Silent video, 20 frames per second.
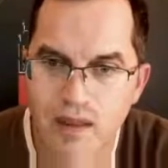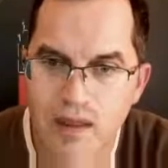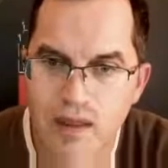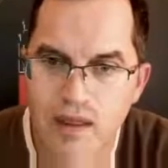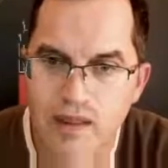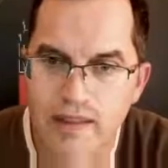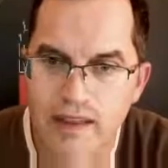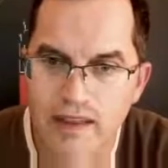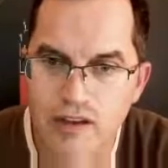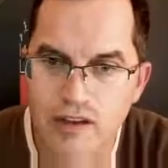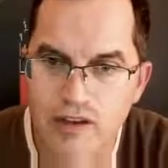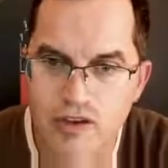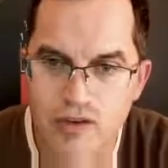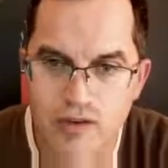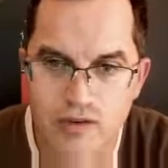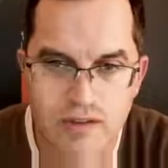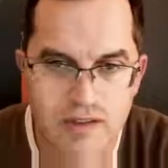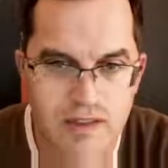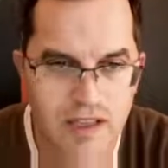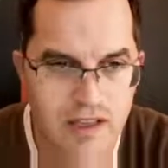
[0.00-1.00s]
Then you should
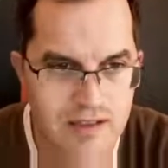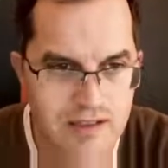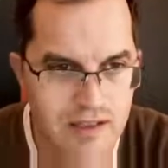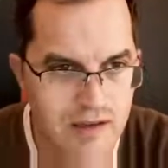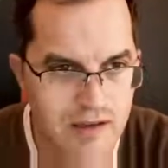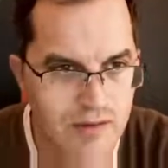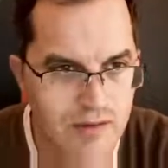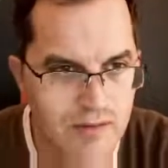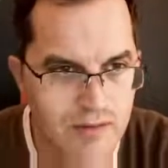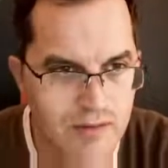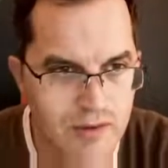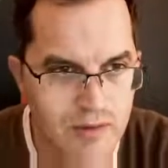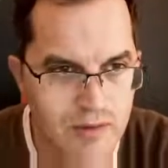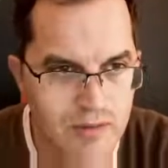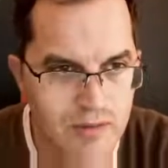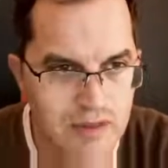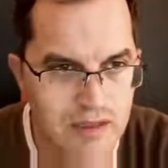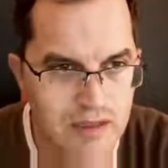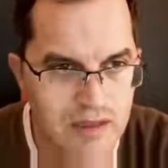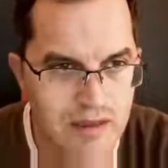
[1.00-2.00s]
test the
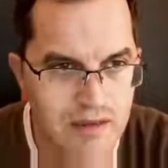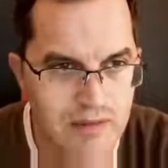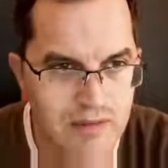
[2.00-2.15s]
conformity